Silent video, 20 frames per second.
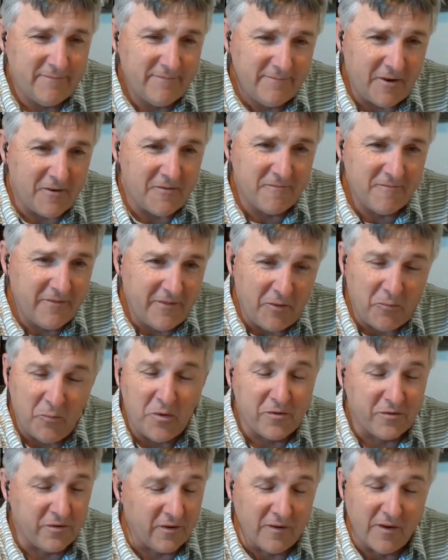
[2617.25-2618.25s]

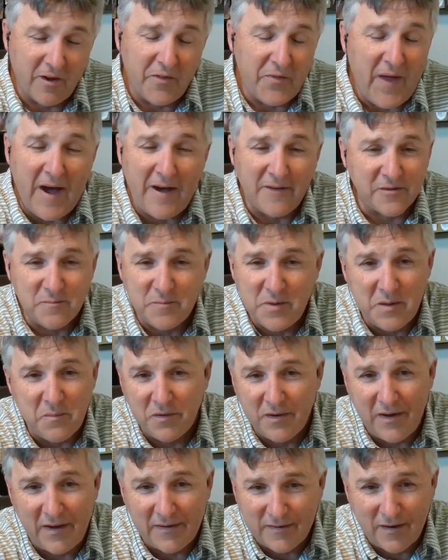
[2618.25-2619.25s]
literally 1,000
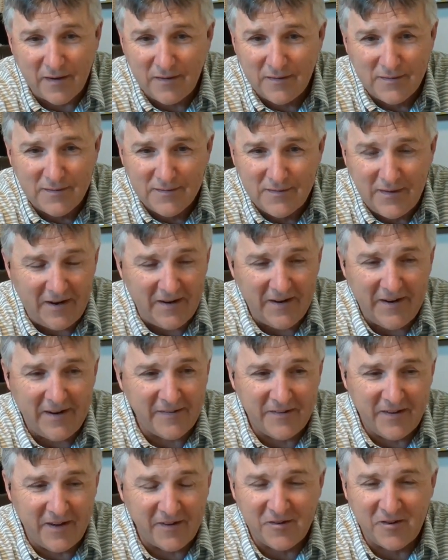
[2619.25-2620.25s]
people out there.
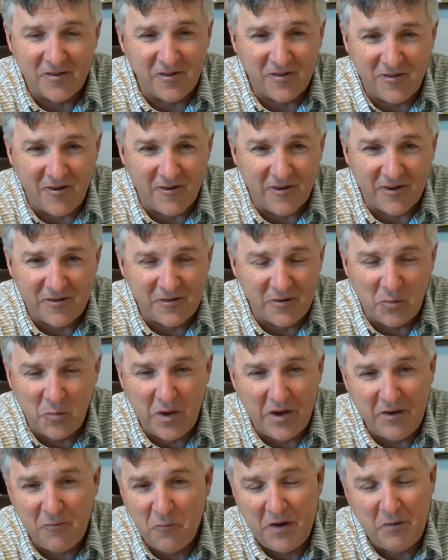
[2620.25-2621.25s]
It's just a circus. So
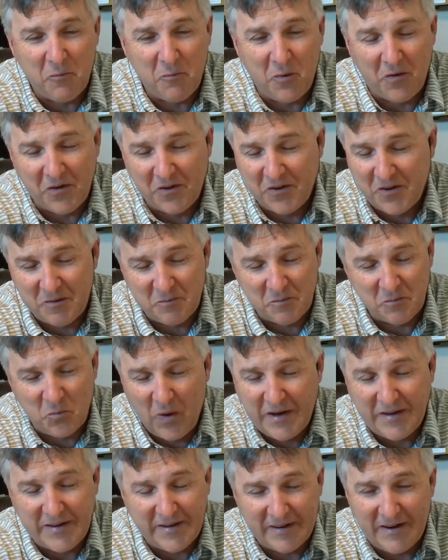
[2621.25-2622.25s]
we really couldn't
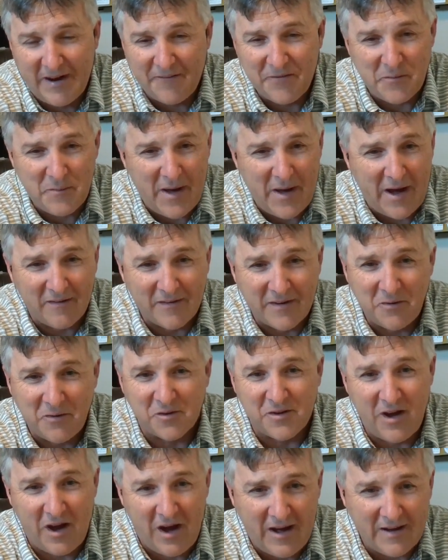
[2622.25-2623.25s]
wait to get off the mountain. It was
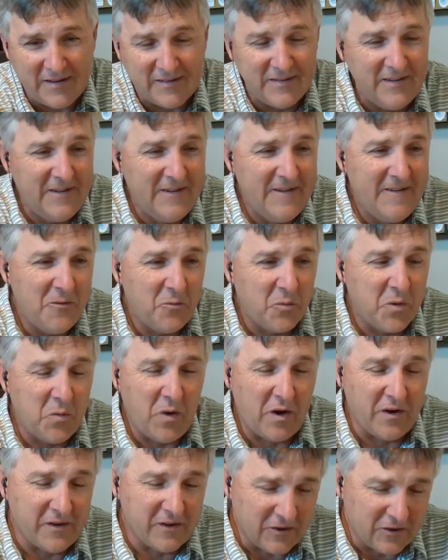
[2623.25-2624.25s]
hot. We
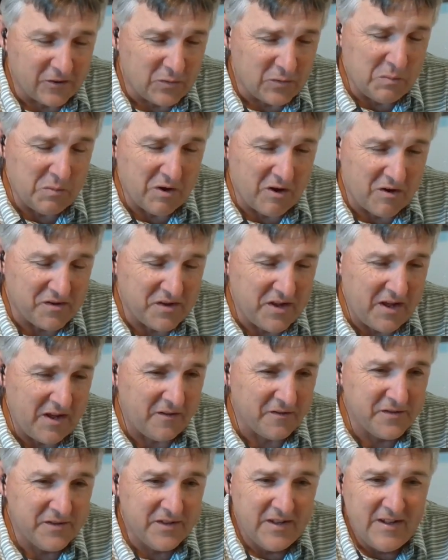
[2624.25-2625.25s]
wanted to go swimming
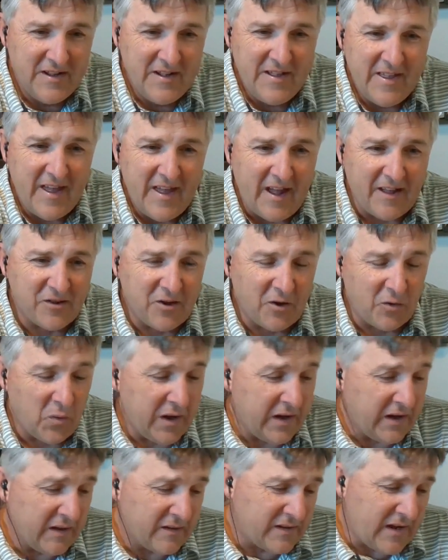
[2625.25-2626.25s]
ourselves. And so
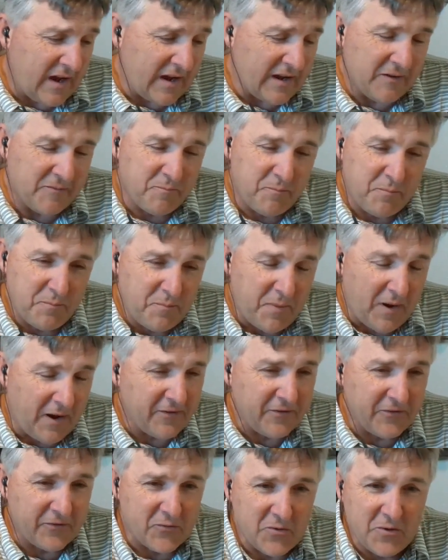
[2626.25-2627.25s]
we just kind of
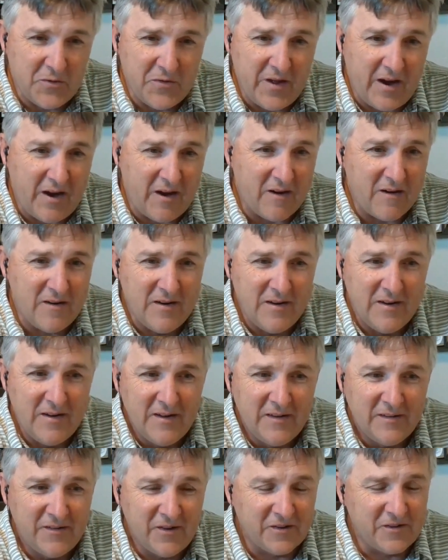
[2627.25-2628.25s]
buzzed through there,
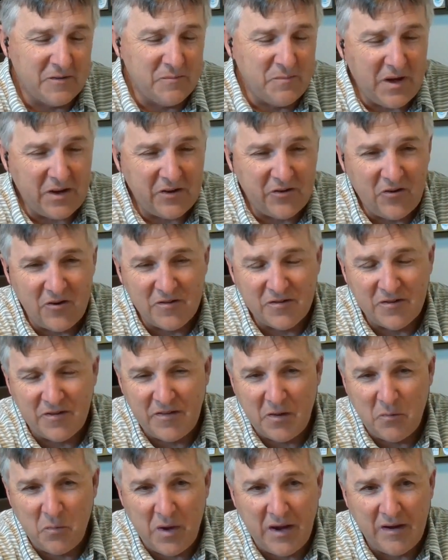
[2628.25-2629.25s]
took some pictures, and
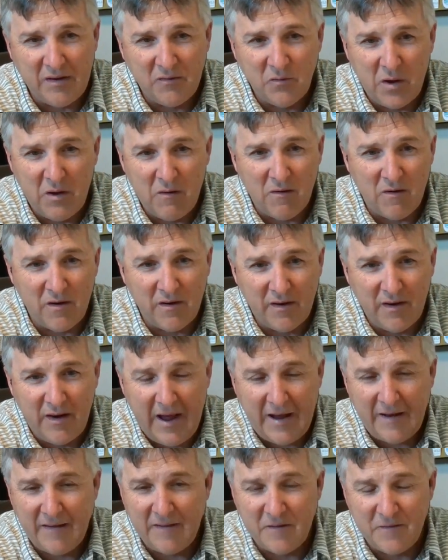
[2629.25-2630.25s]
then we were
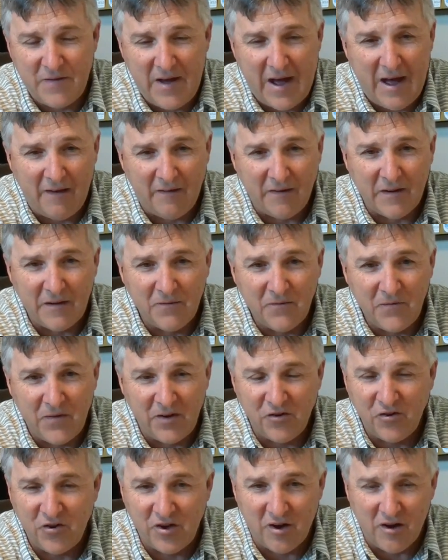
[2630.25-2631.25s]
heading to the valley,
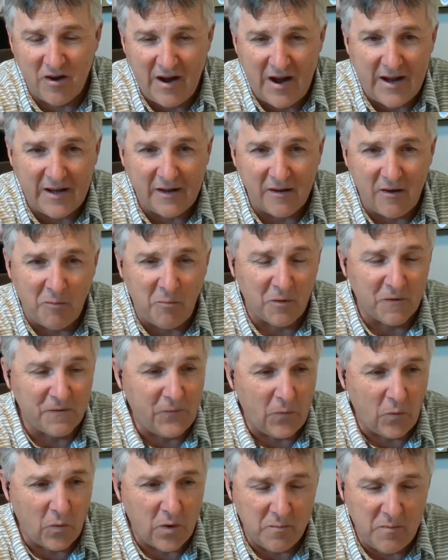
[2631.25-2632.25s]
finishing our hike, almost
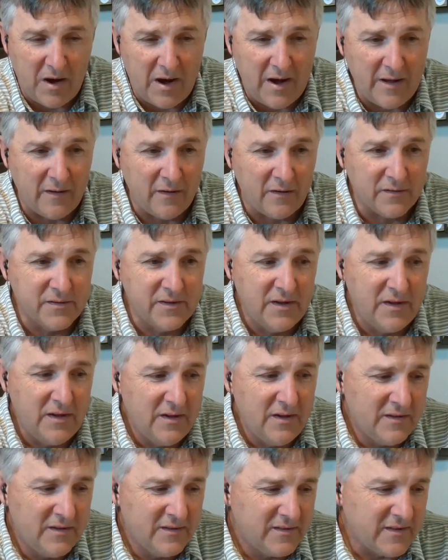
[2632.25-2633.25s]
40 miles.
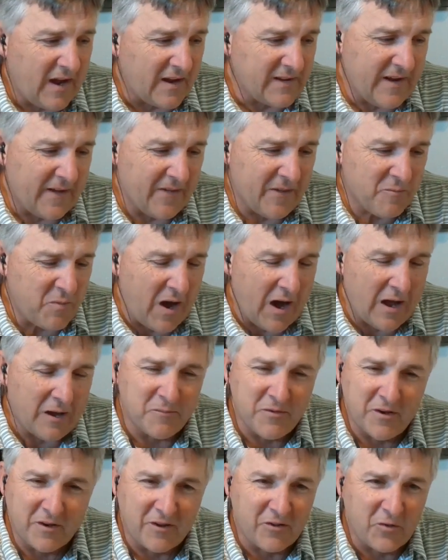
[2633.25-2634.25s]
Got down to the bottom,
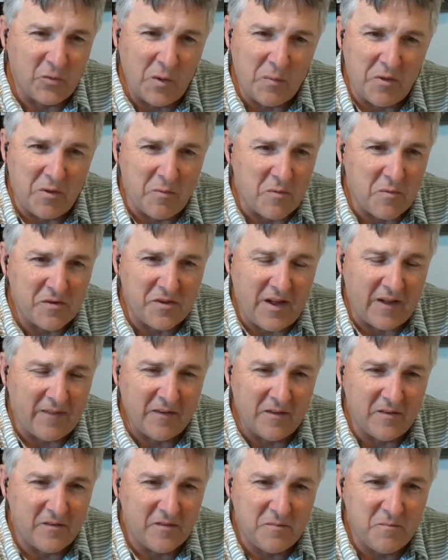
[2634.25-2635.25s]
took a swim in the
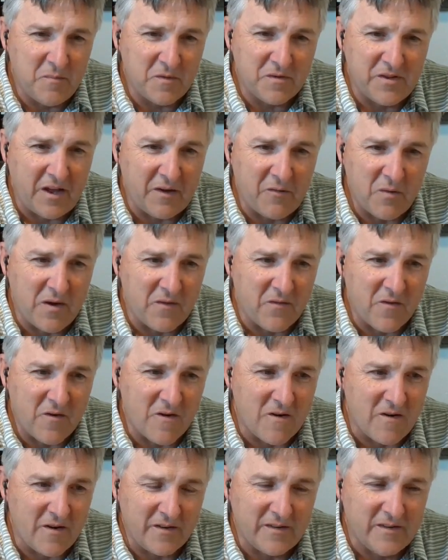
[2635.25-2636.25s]
Merced
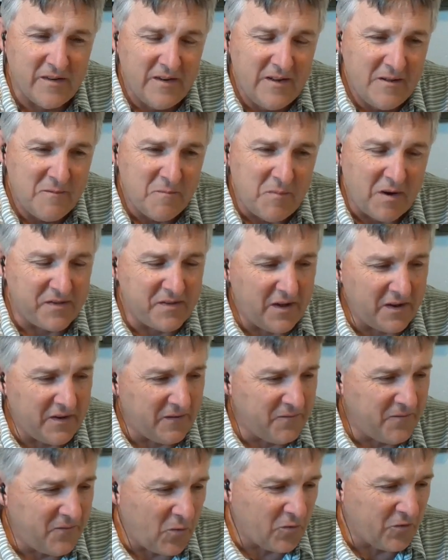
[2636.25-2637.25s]
River, and my son
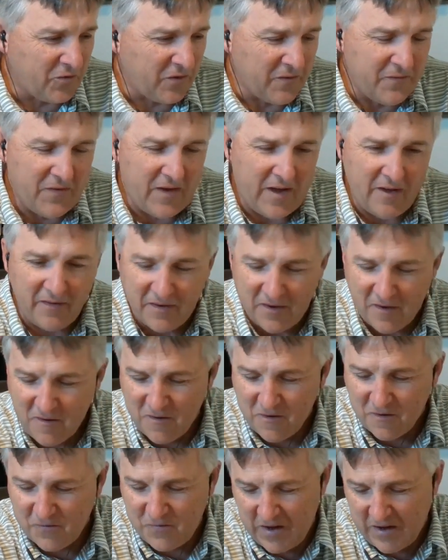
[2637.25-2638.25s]
unfortunately fell and hurt
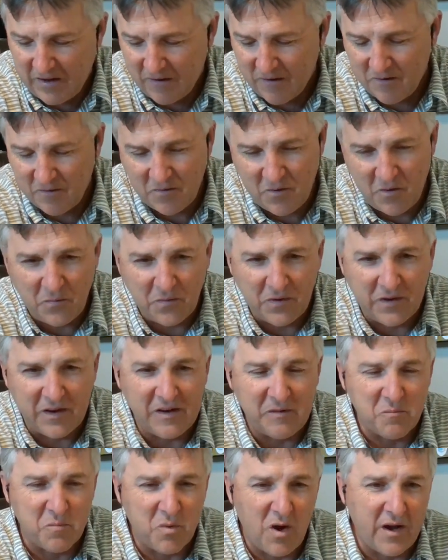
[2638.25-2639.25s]
his finger, and hopefully he
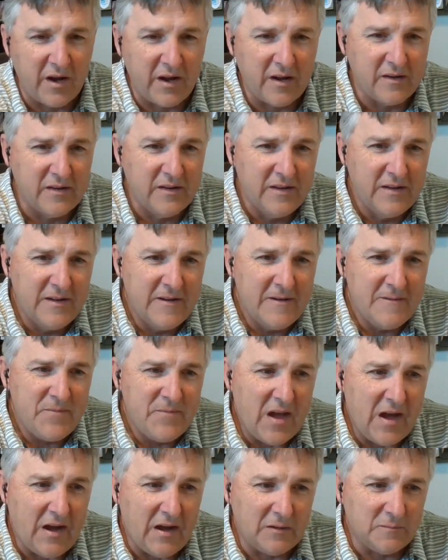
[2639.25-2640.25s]
didn't break it.
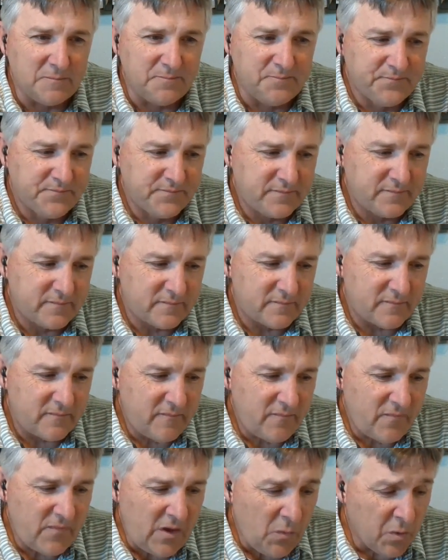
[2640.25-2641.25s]
We
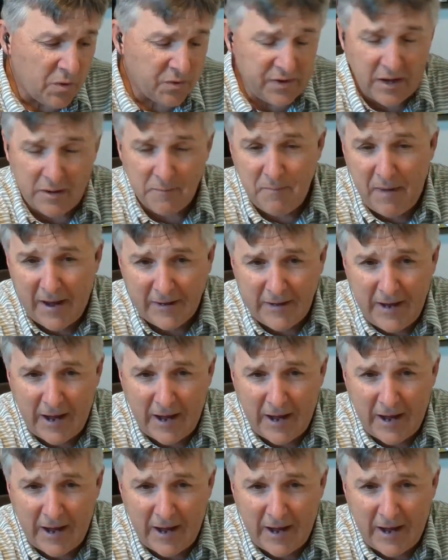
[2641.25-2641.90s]
were staying at